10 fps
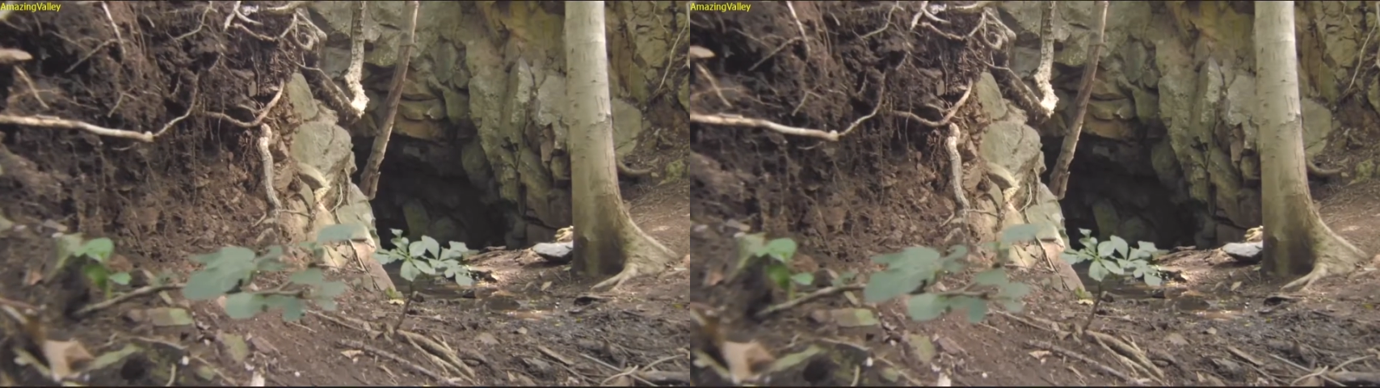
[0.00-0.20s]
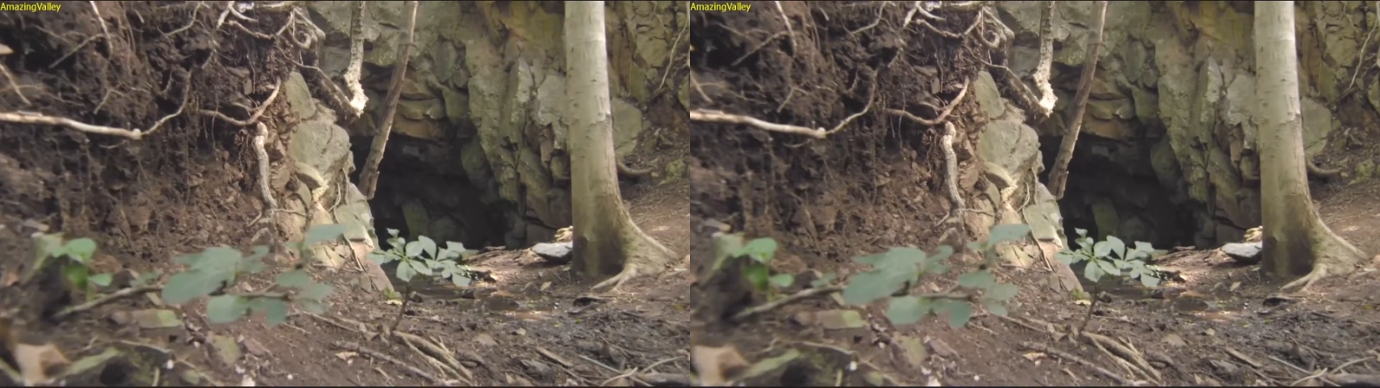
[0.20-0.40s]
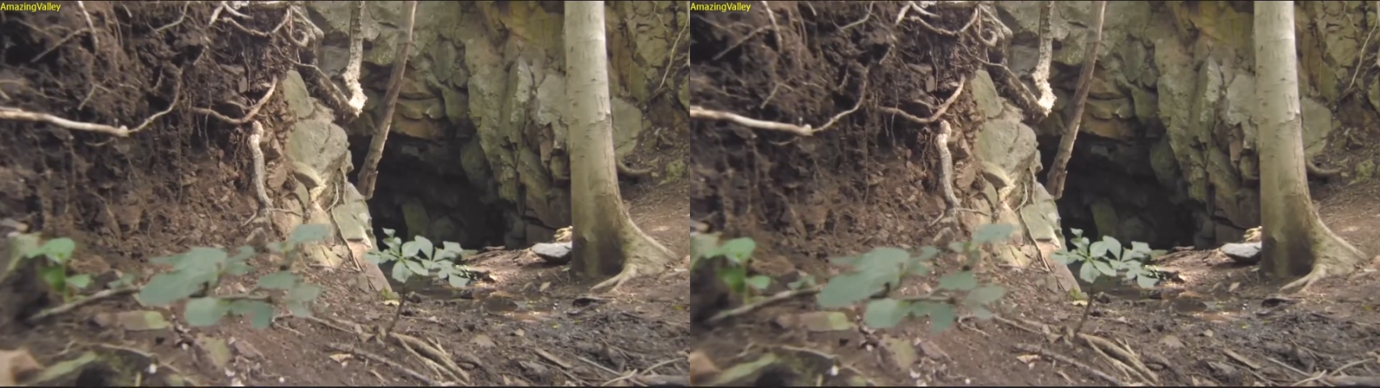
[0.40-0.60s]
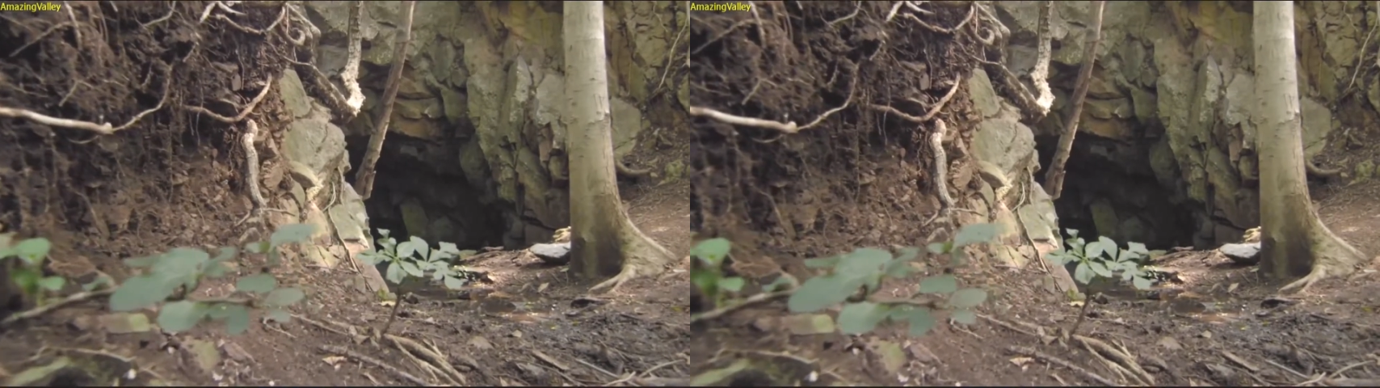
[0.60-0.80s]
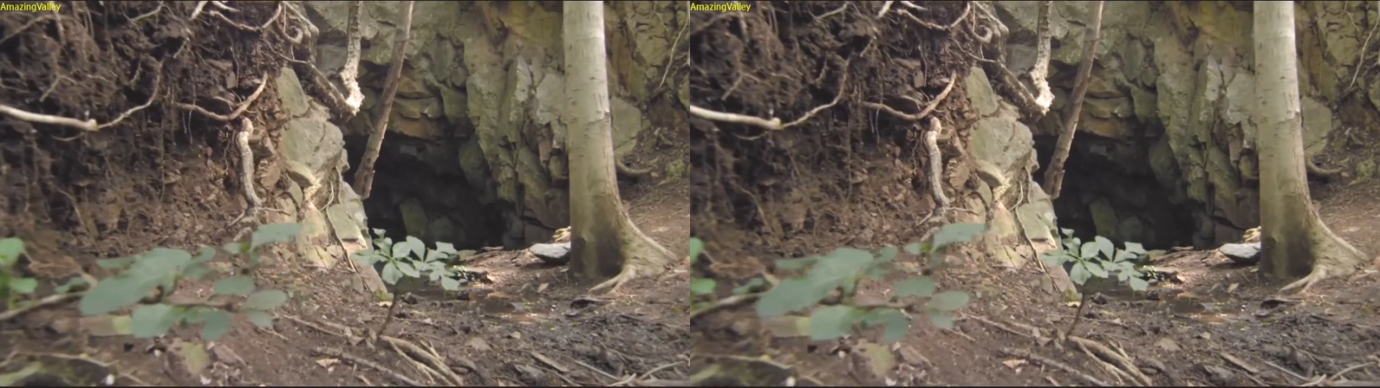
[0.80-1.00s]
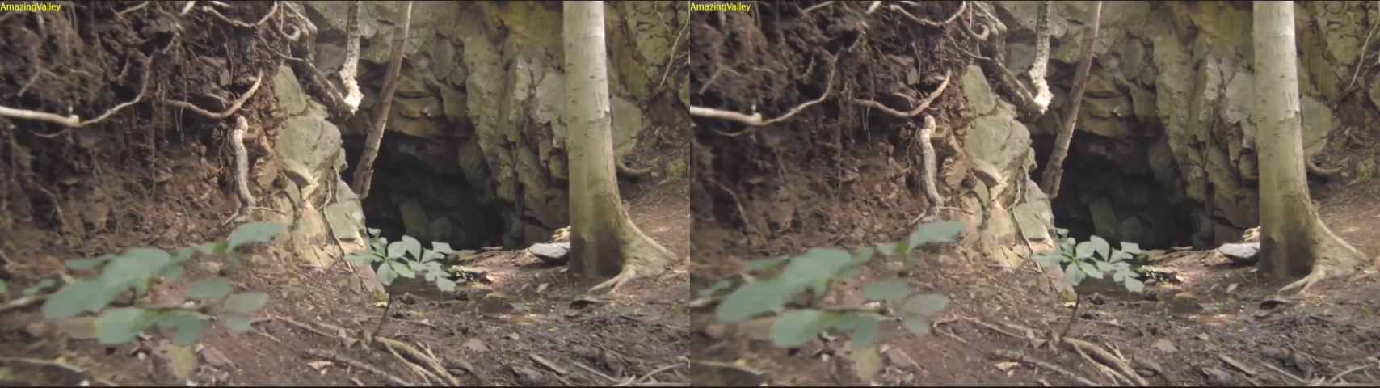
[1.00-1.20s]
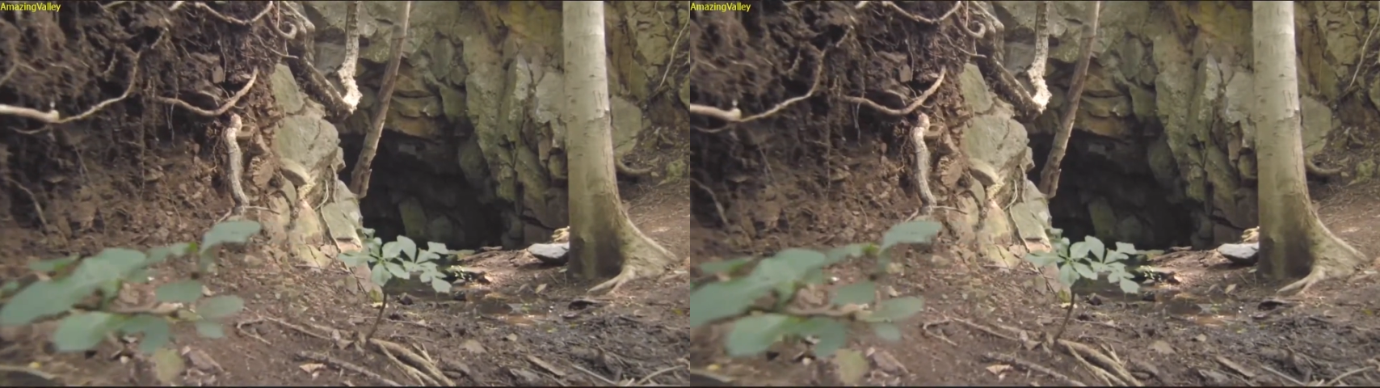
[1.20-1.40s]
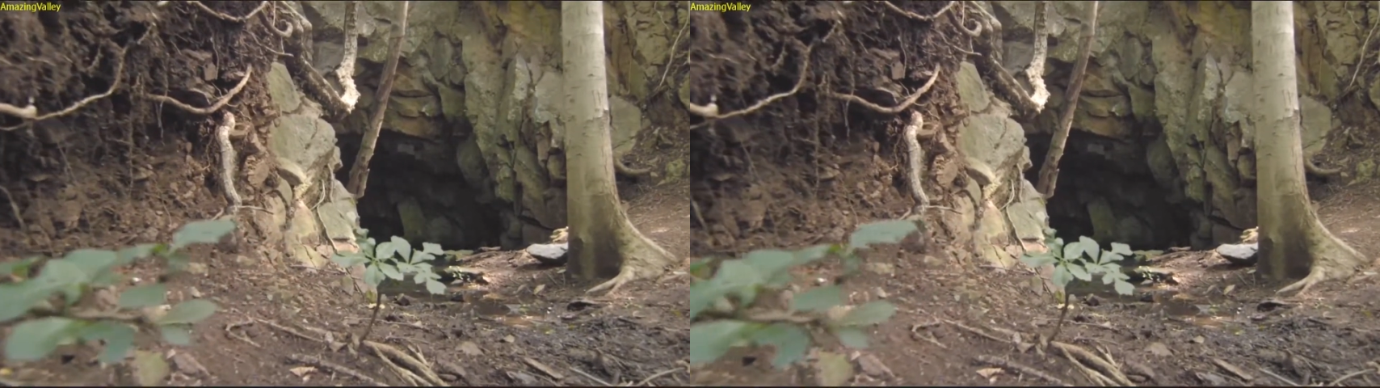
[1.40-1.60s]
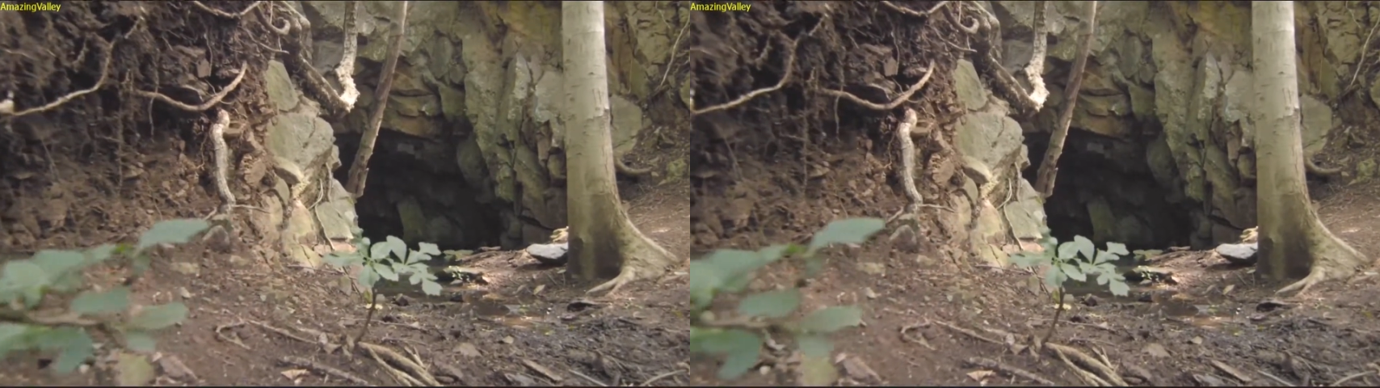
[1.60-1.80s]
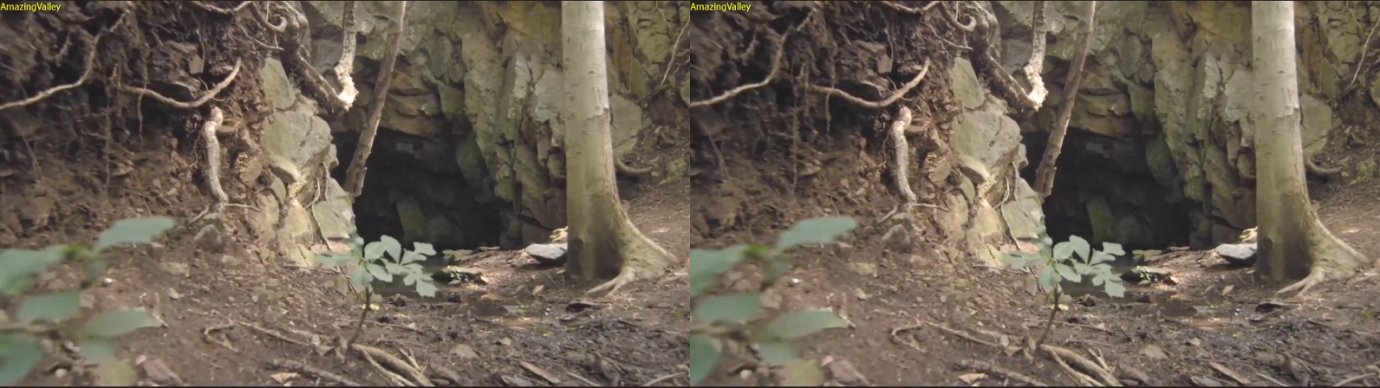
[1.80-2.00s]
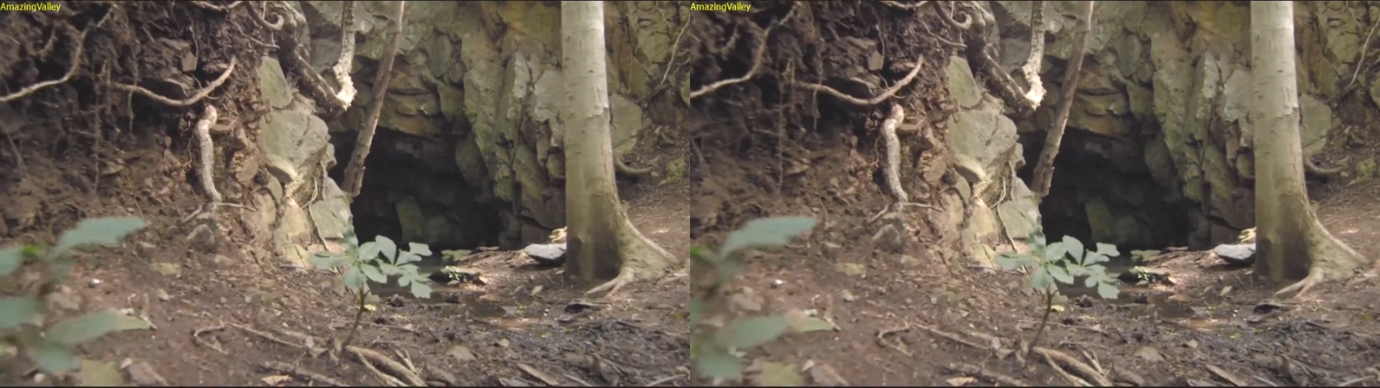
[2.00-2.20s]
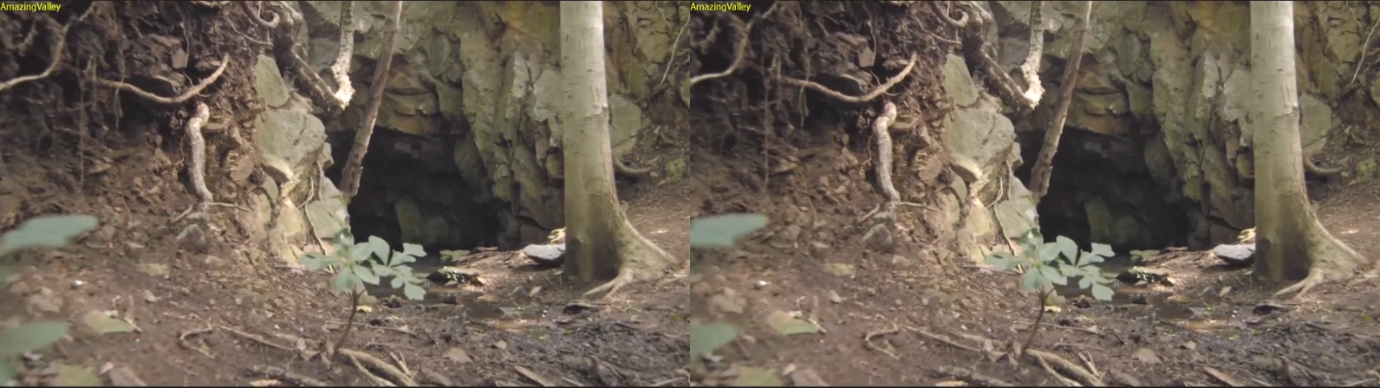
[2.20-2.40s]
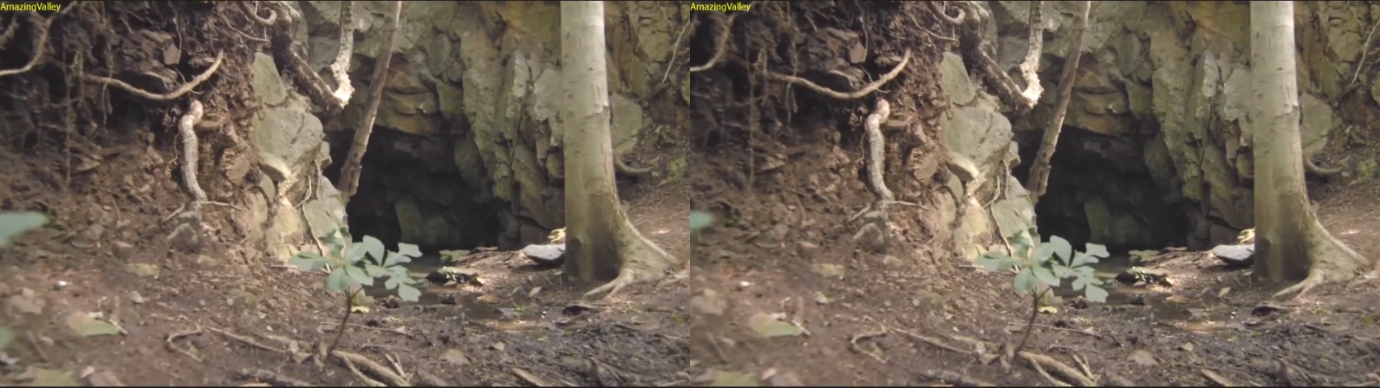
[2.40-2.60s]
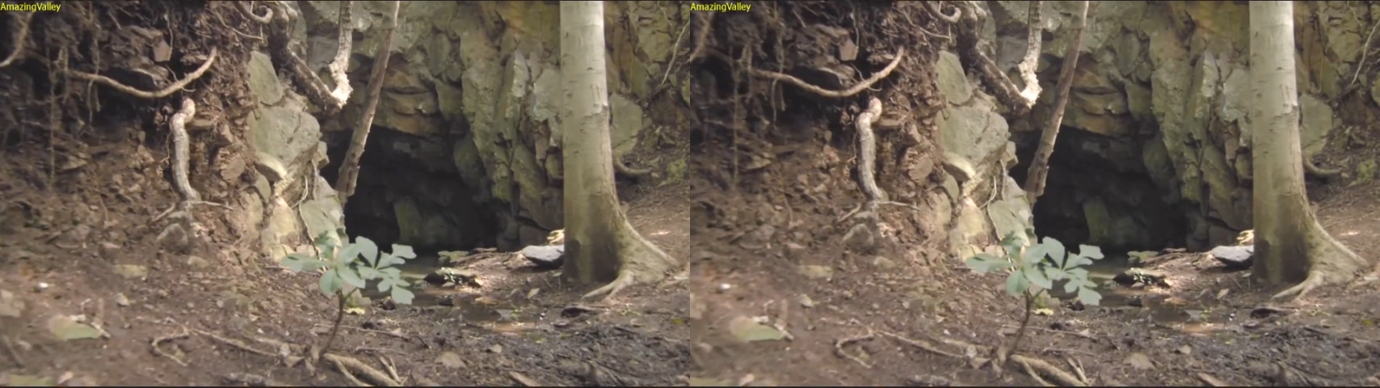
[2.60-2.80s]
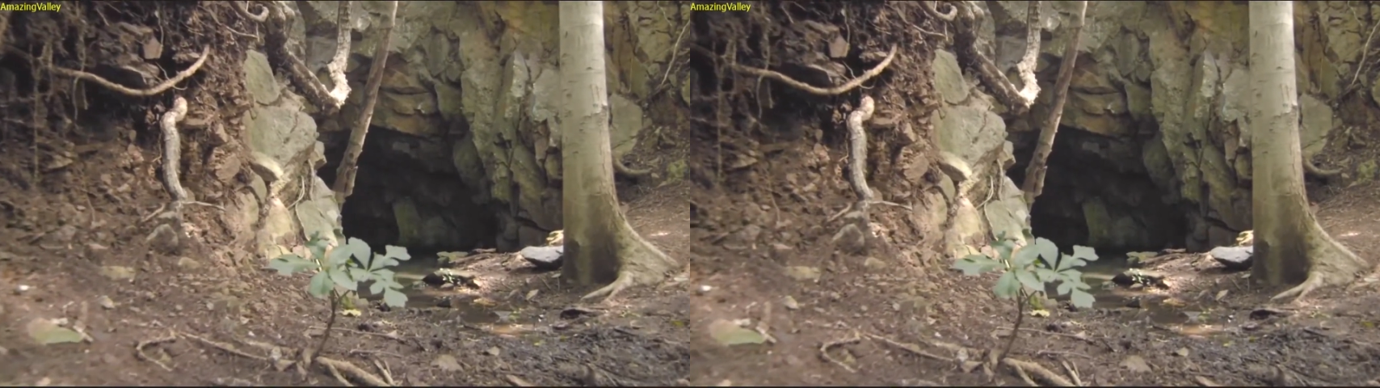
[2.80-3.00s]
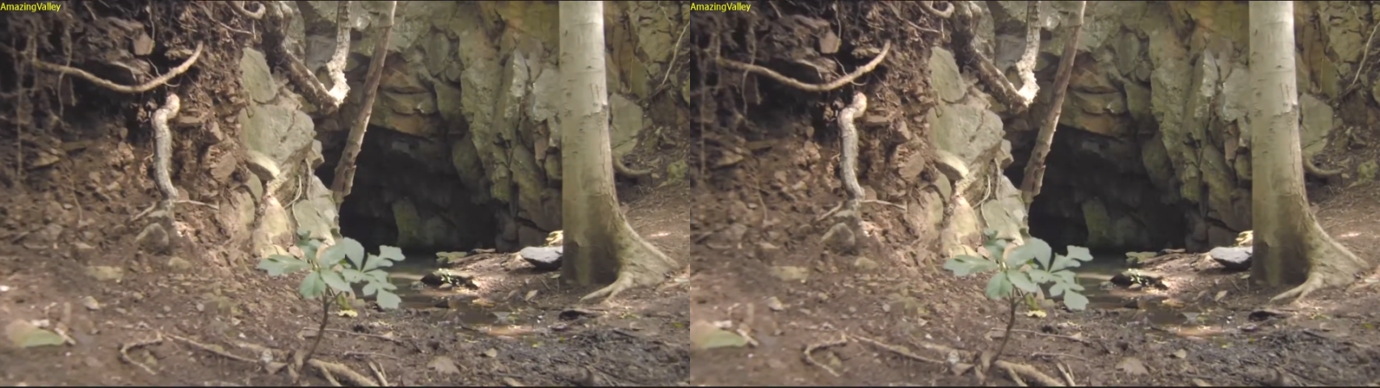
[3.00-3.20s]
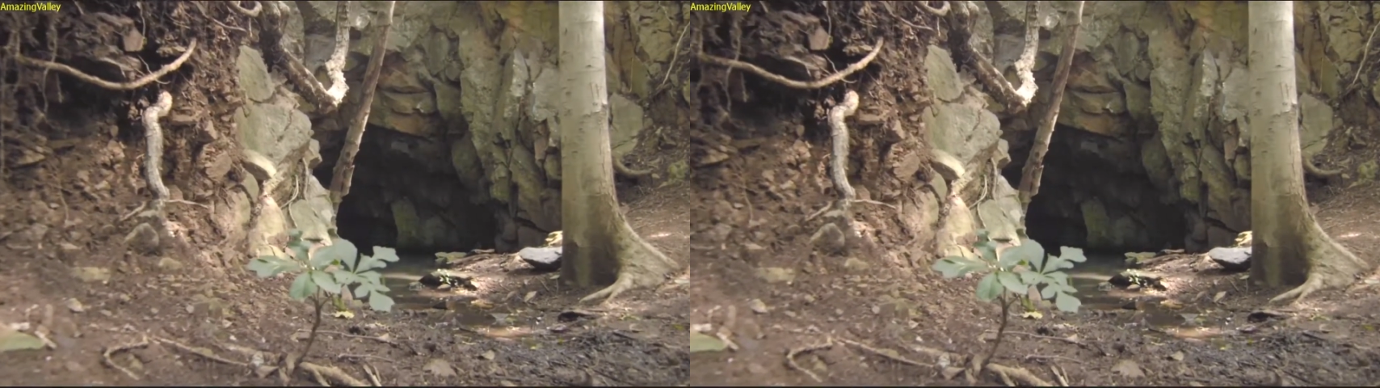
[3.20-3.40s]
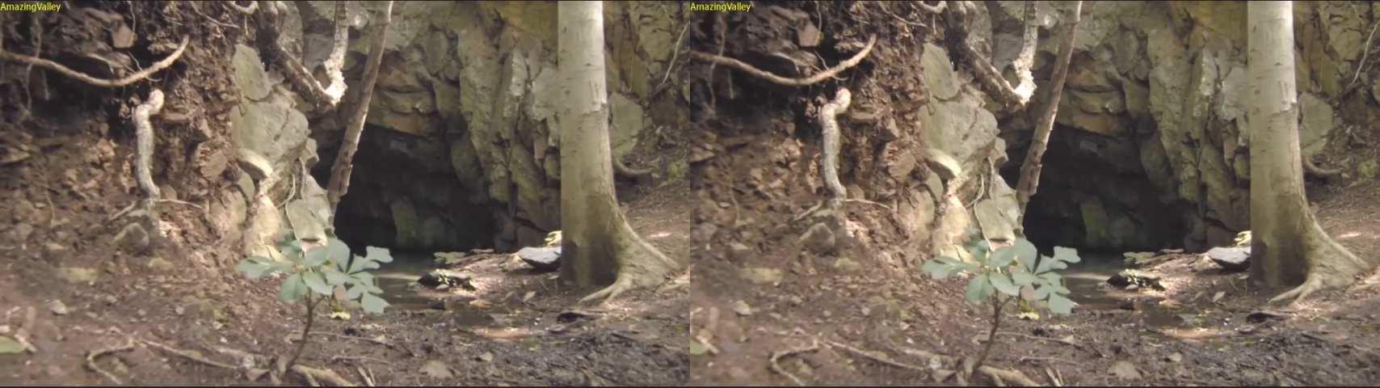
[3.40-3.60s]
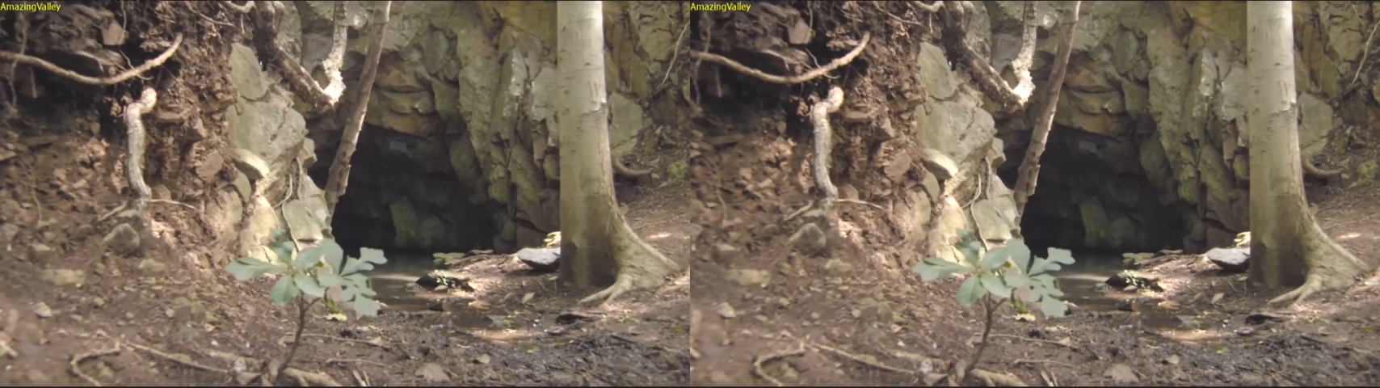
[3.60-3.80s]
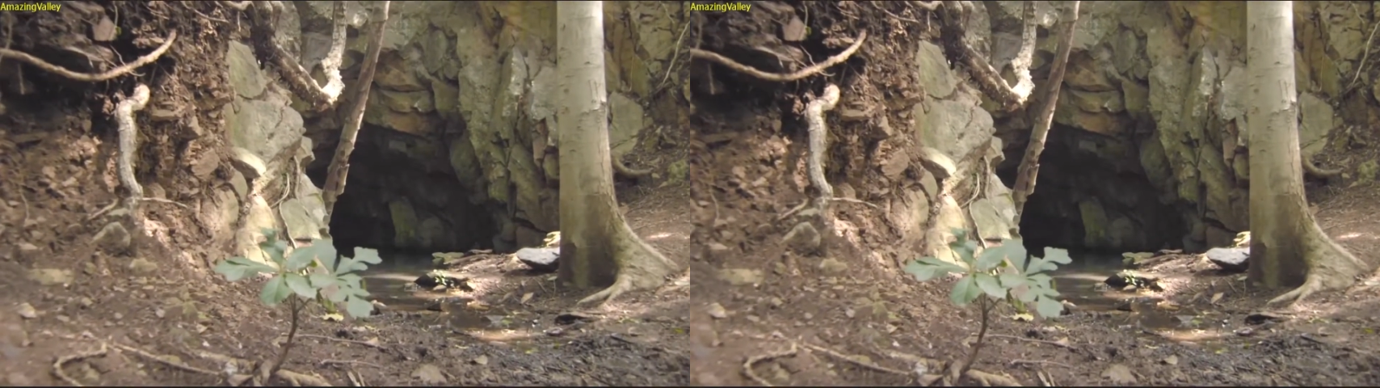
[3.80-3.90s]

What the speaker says: Nobody's mouth can be seen.